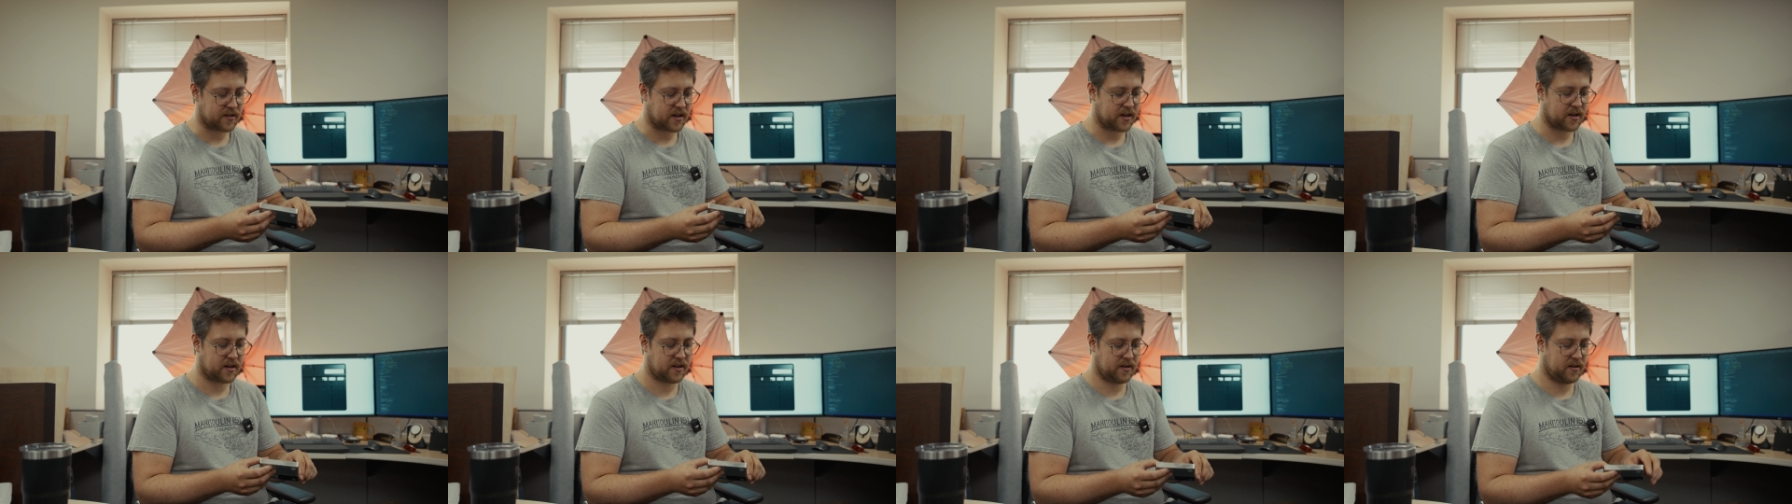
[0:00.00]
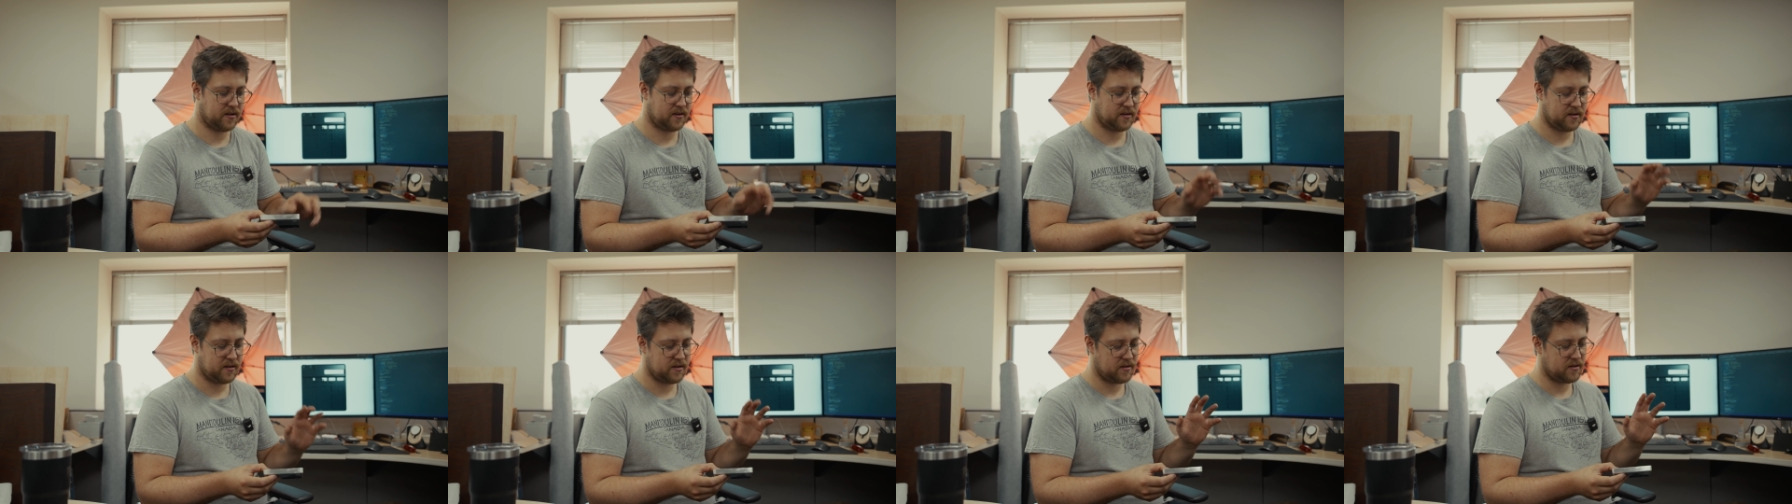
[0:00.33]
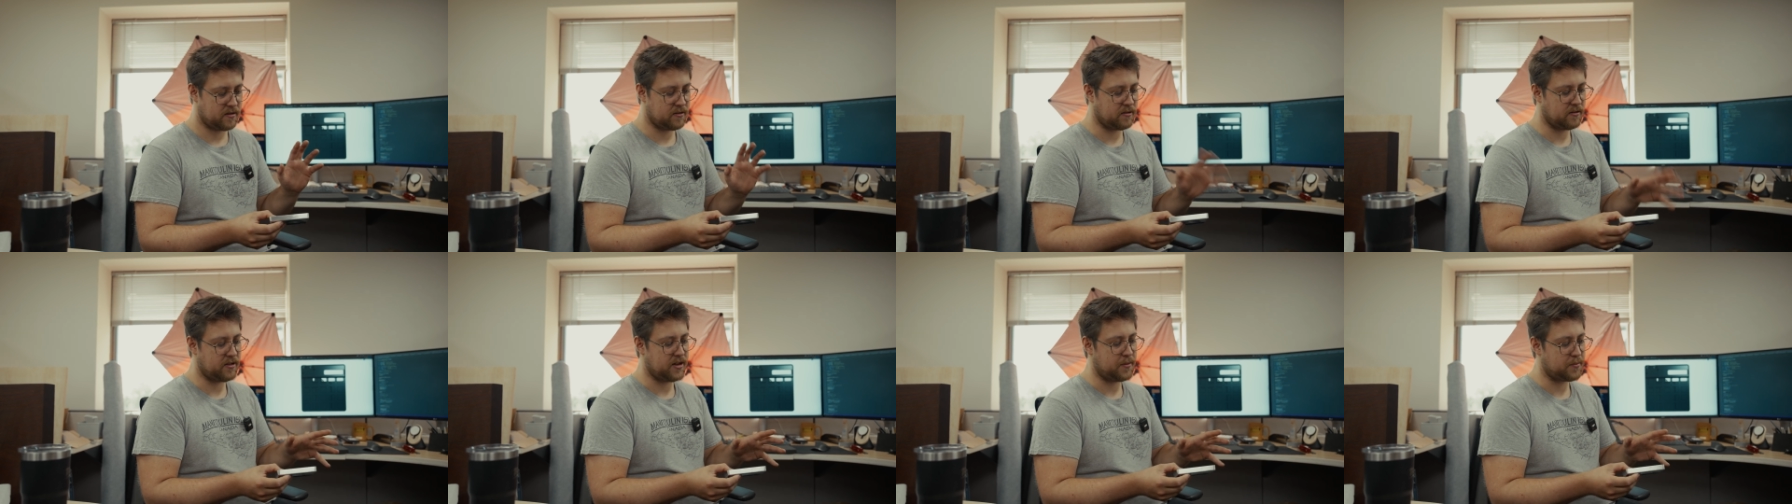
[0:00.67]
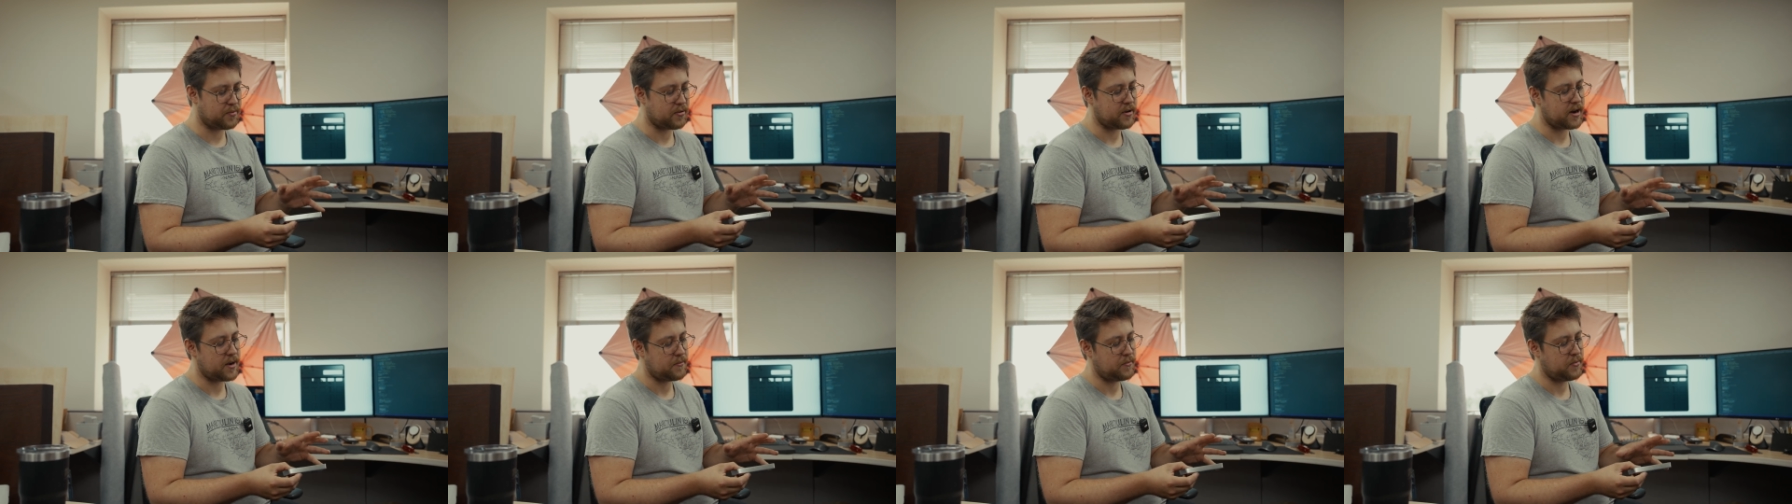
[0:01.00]
like early
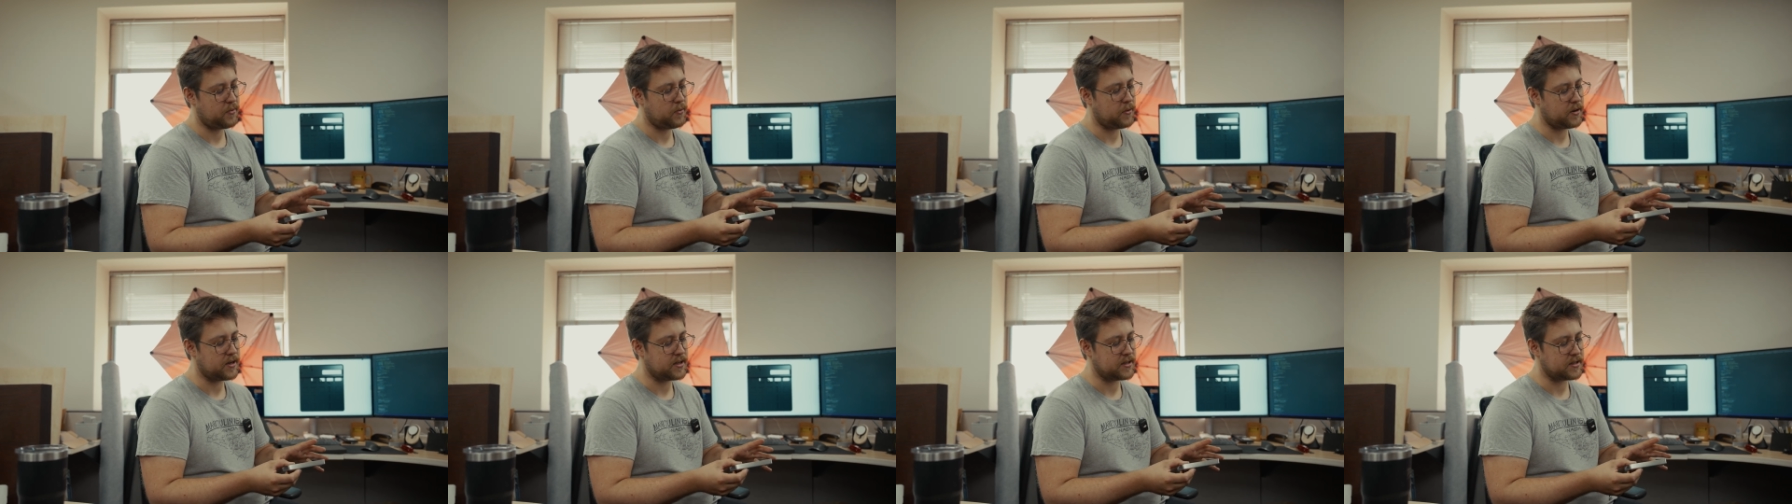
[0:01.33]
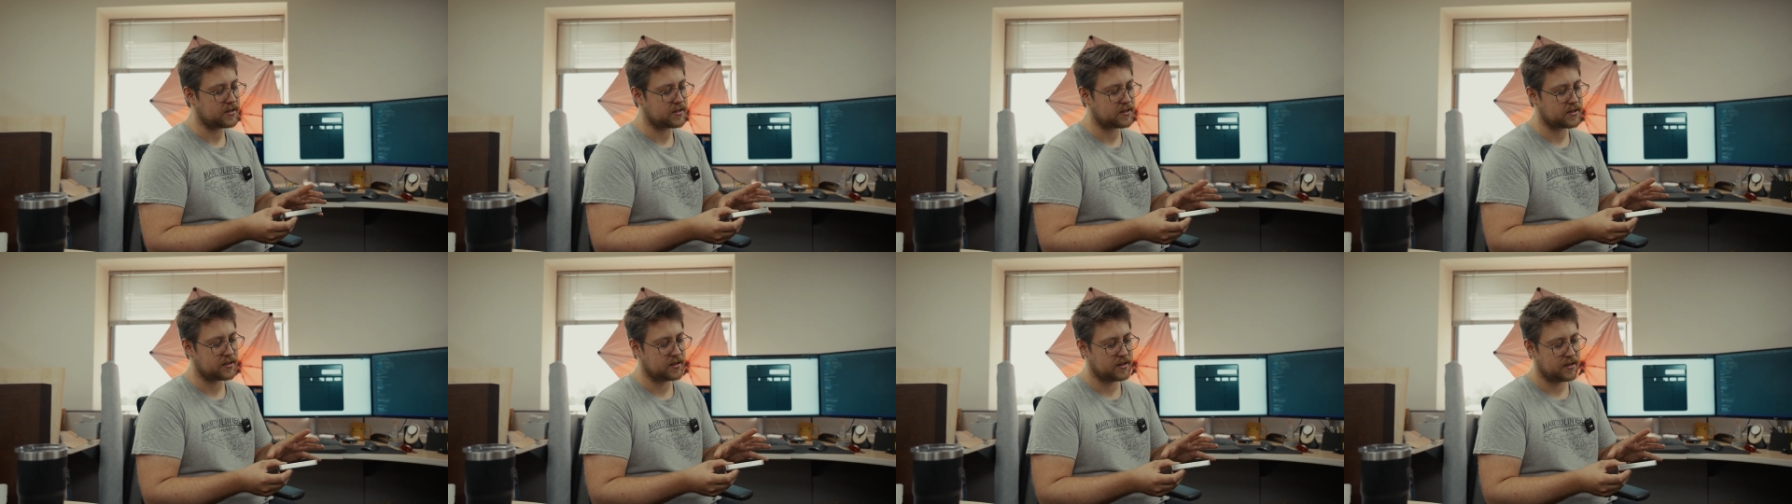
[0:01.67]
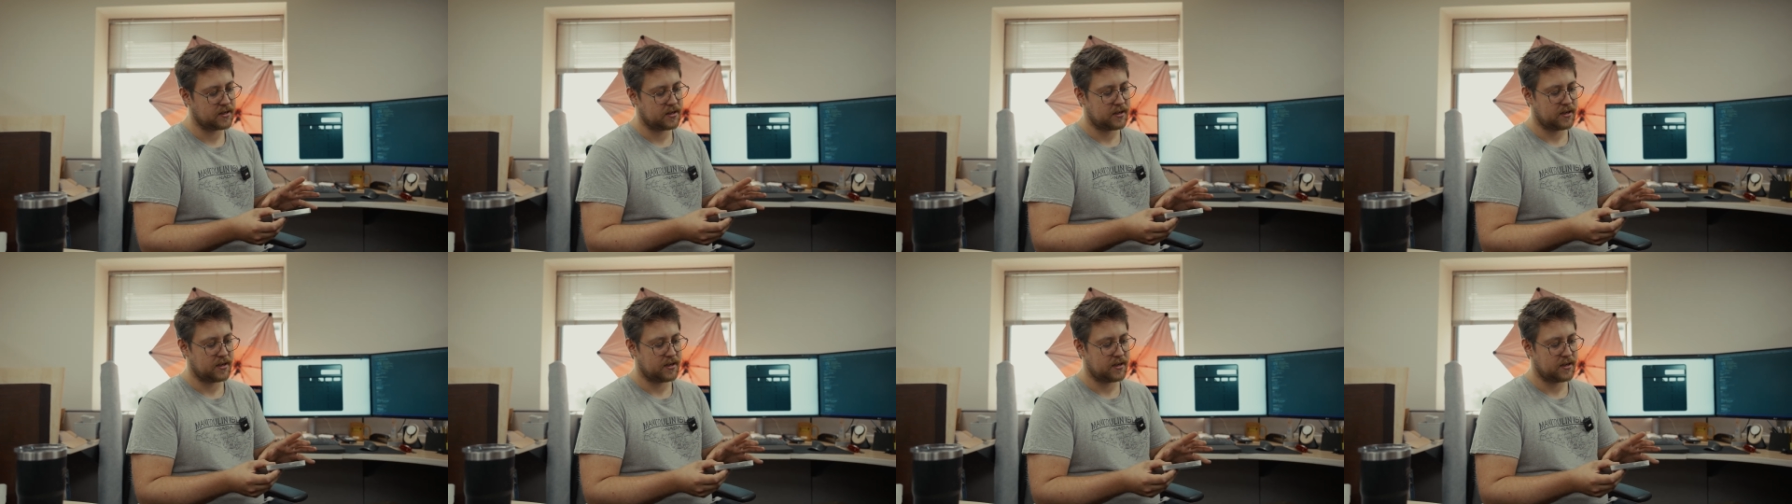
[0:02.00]
prep was